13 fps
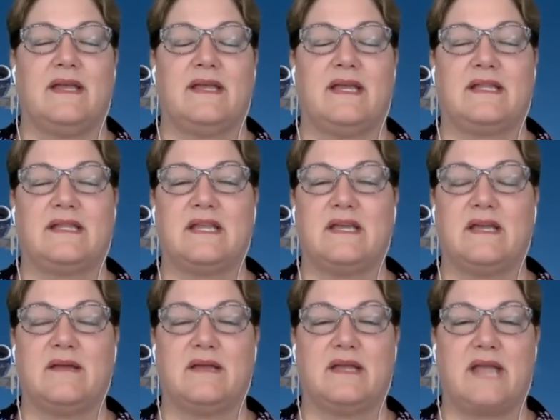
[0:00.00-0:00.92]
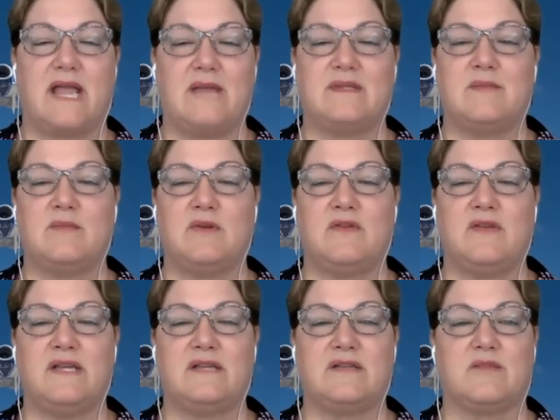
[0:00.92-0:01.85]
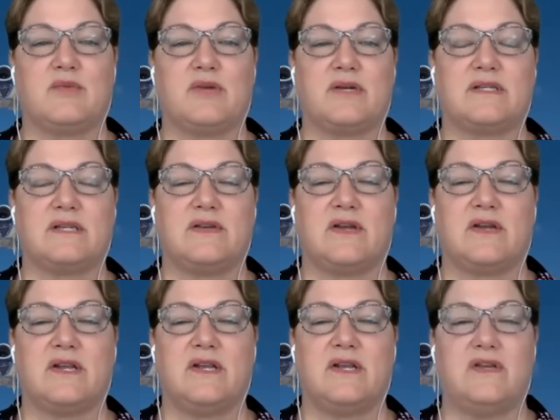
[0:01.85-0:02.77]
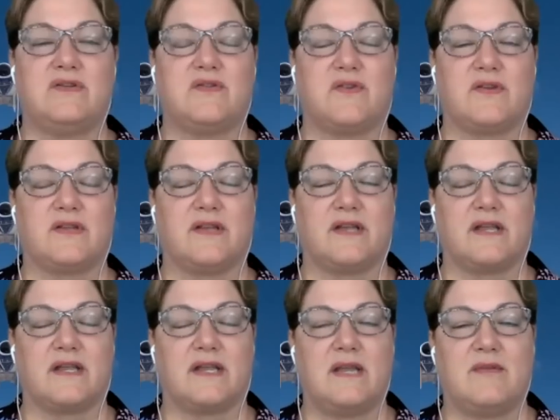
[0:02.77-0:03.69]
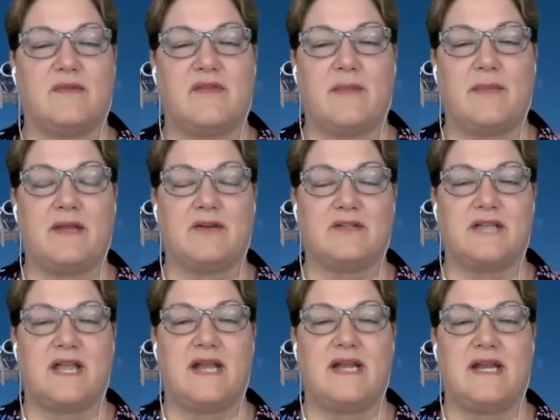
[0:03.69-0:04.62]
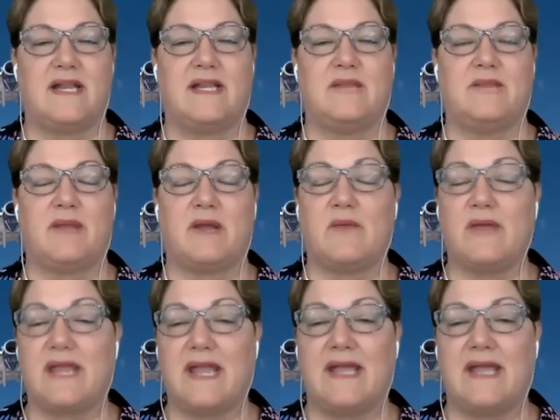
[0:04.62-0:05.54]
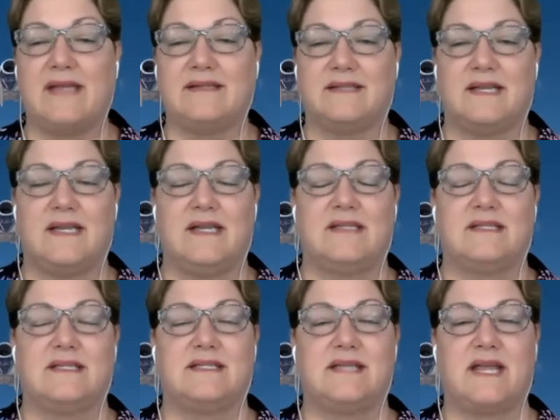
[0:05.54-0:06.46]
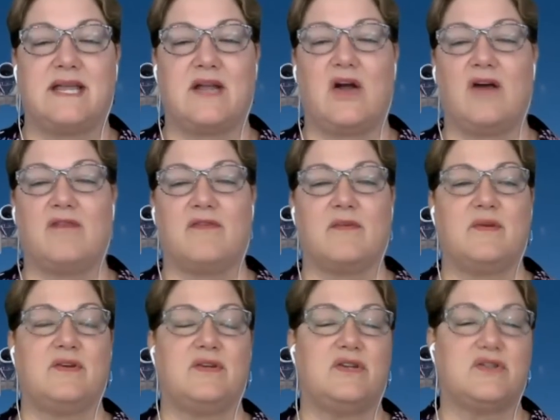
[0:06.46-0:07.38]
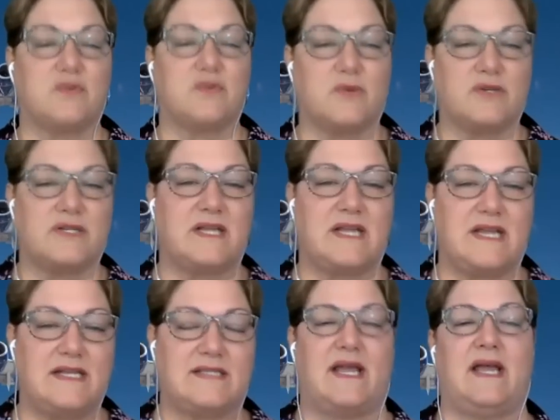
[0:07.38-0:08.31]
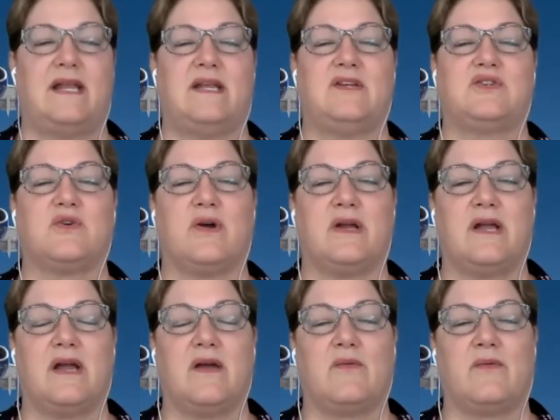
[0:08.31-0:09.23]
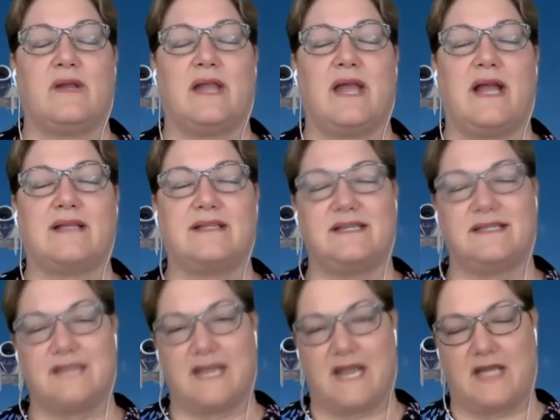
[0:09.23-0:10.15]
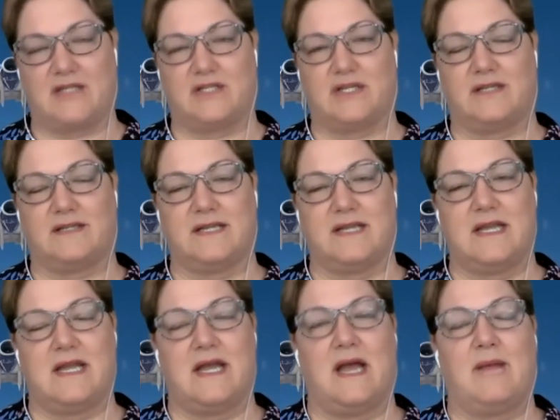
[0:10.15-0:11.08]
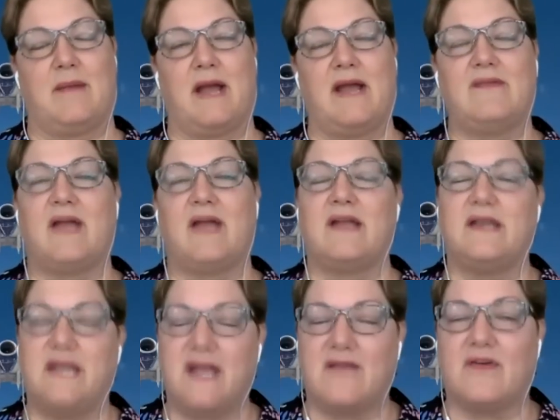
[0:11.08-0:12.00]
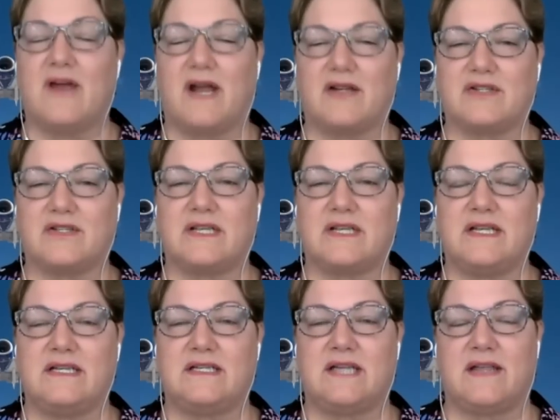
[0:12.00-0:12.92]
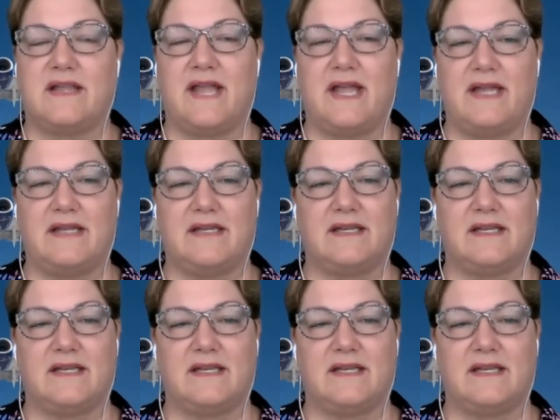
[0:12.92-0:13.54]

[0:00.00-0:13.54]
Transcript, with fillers: Get the games and movies or books that you're going to use for the keep the family entertained, and then pick a weekend to take off from your usual routines and enjoy a relaxing staycation. Um, I have never actually done that